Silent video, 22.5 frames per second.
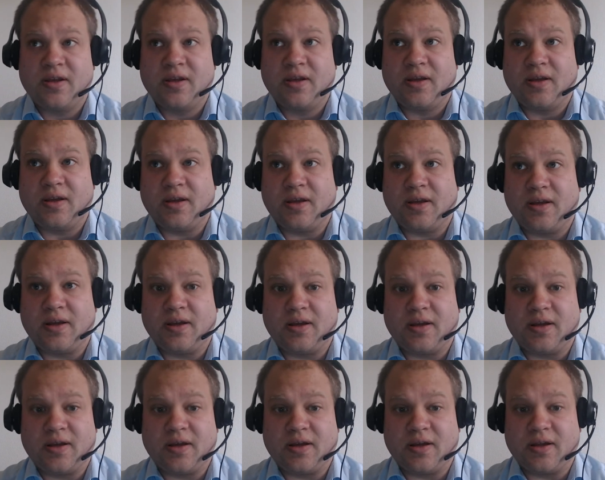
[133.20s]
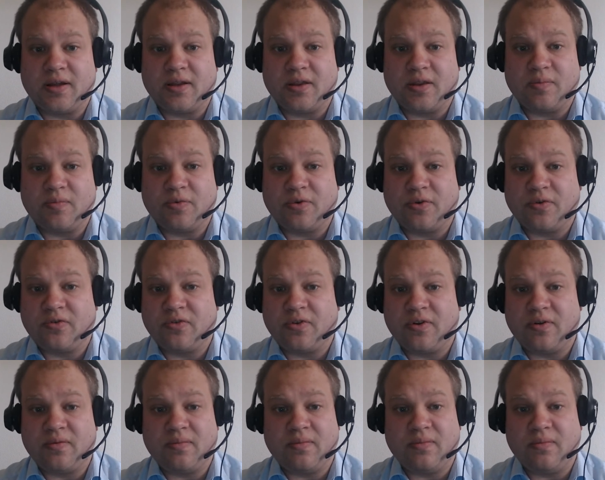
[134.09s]
The
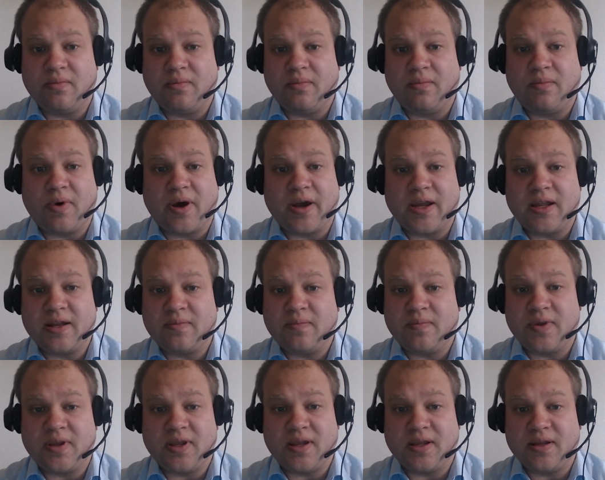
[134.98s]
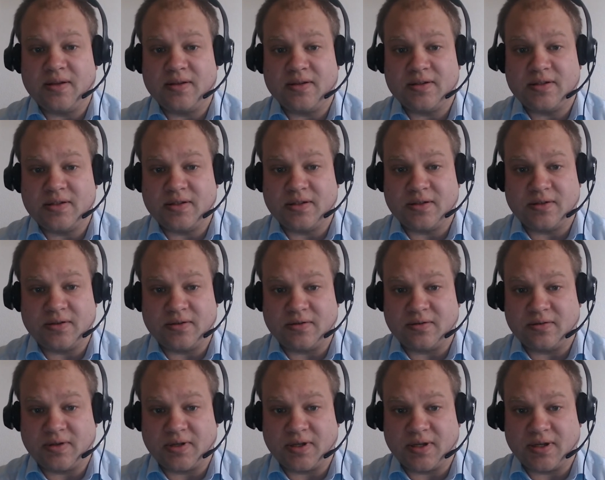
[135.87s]
person might begin
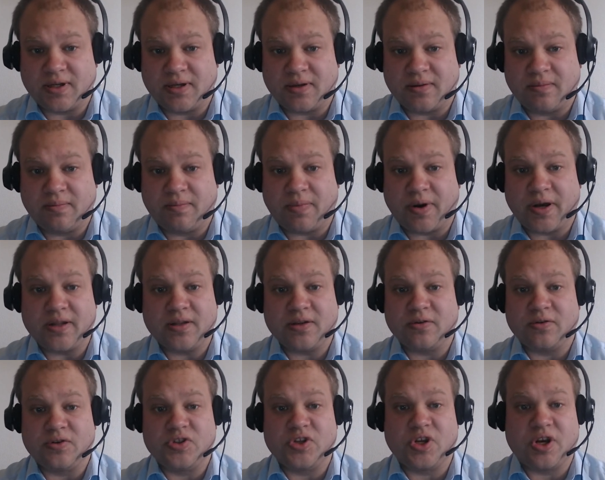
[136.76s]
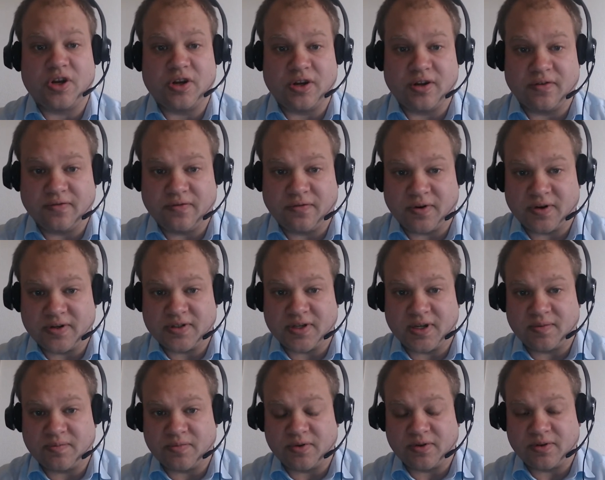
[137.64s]
to bite their tongue, for
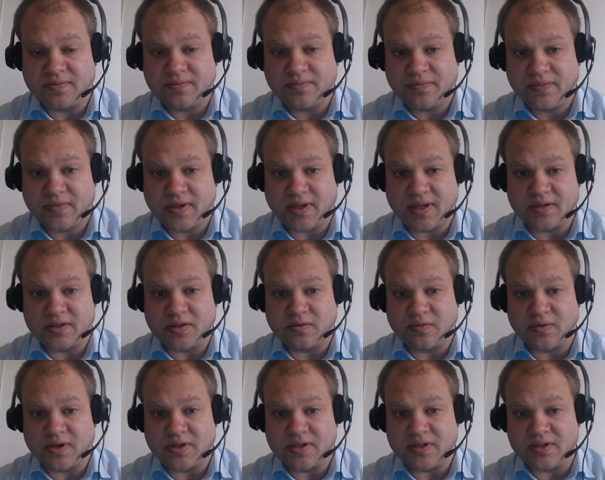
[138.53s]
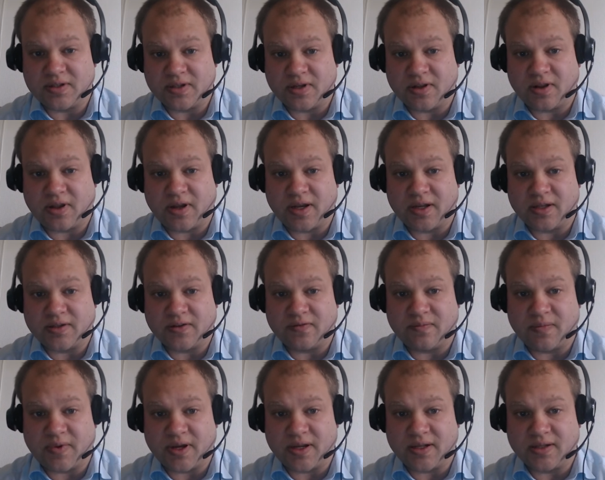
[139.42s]
example, as a recent client of
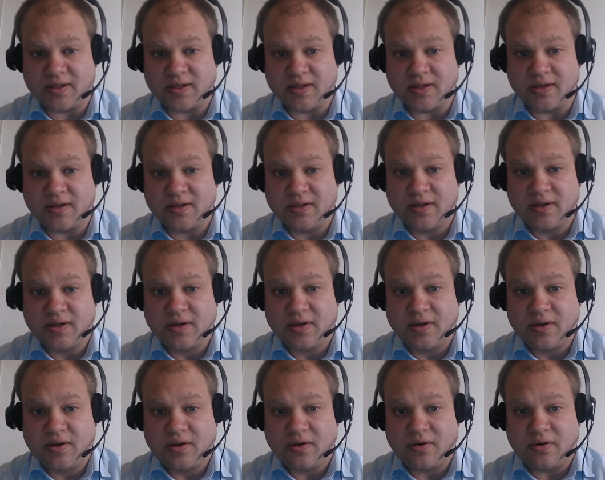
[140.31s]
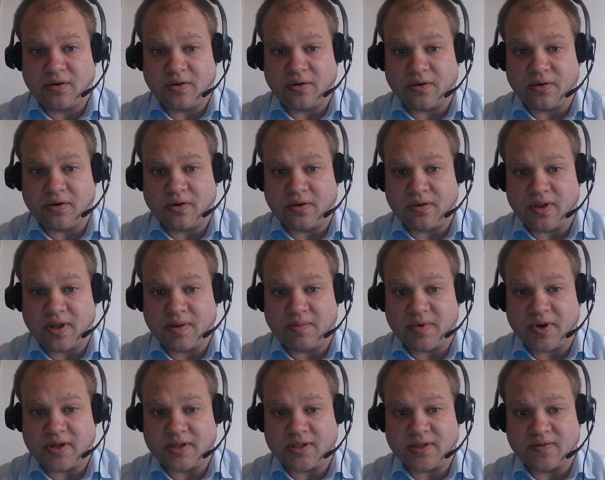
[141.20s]
mine did. Or they
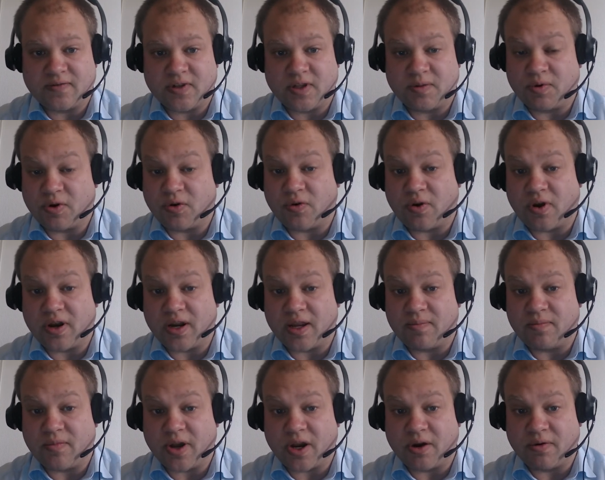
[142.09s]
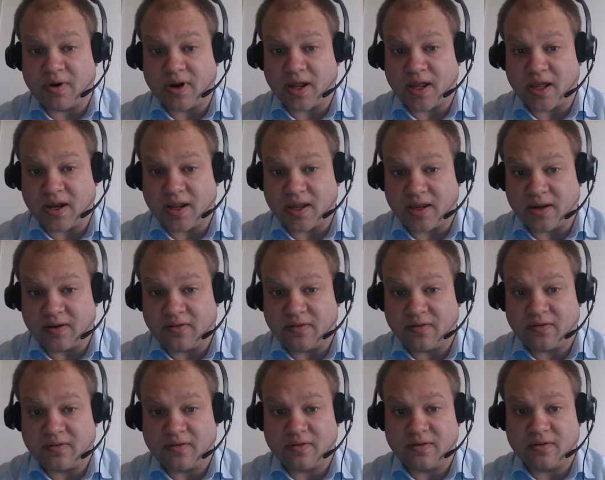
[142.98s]
might develop chronic migraine
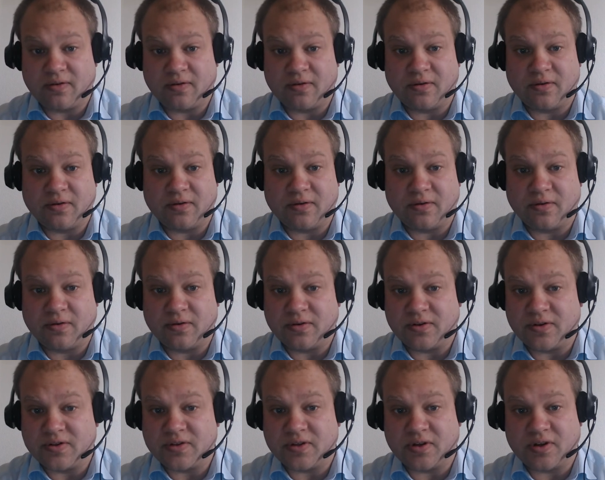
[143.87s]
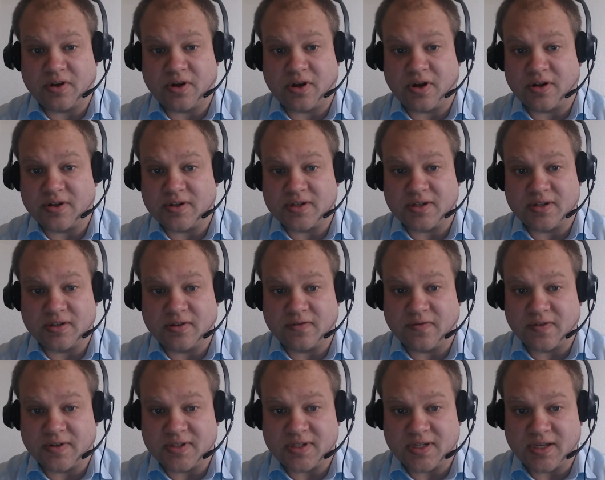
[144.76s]
headaches or just a constant
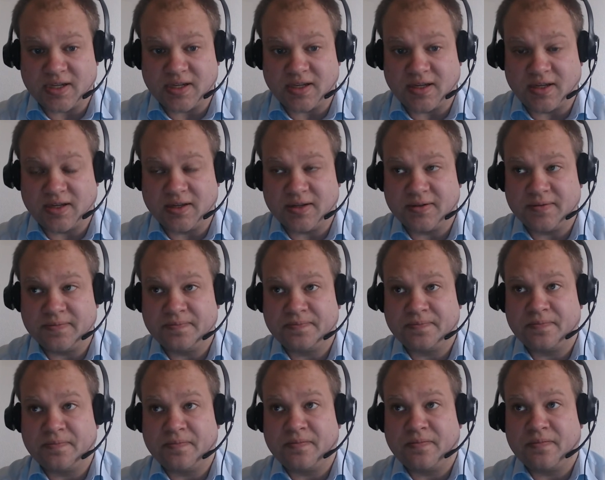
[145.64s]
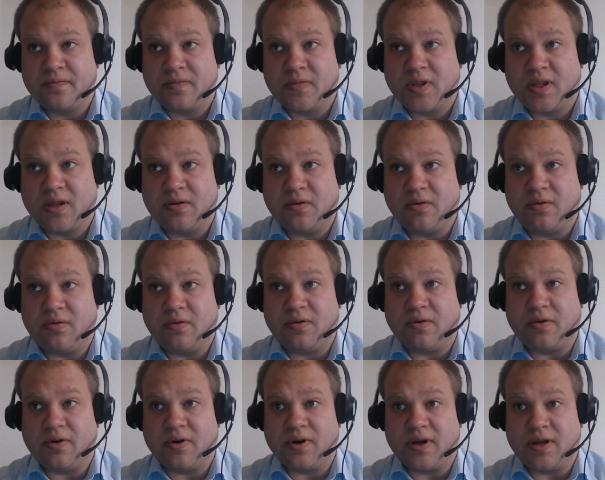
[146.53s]
fatigue
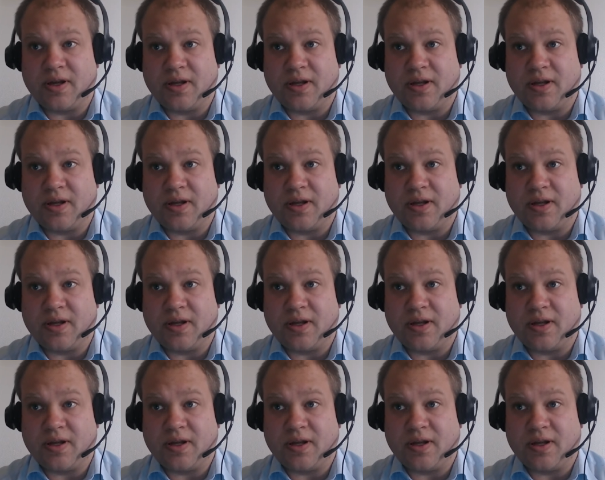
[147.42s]
or